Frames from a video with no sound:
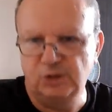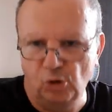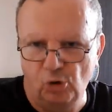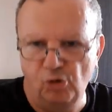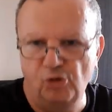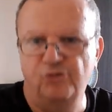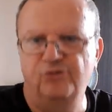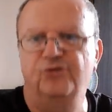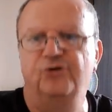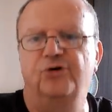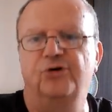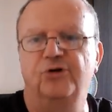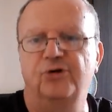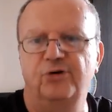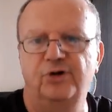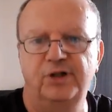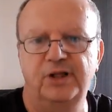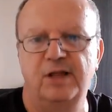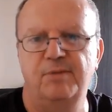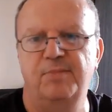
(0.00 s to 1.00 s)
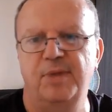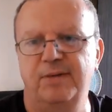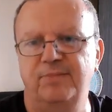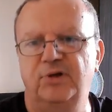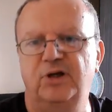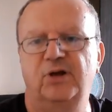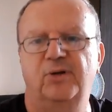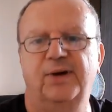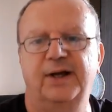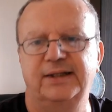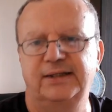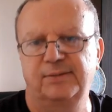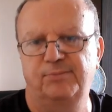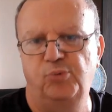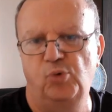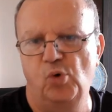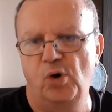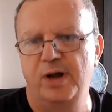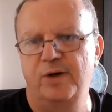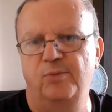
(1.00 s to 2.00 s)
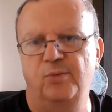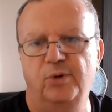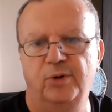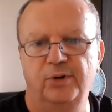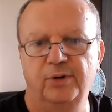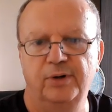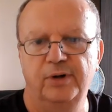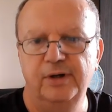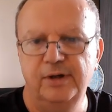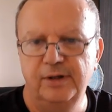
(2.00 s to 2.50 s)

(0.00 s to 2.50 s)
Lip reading: over, and then maybe you're at the point where,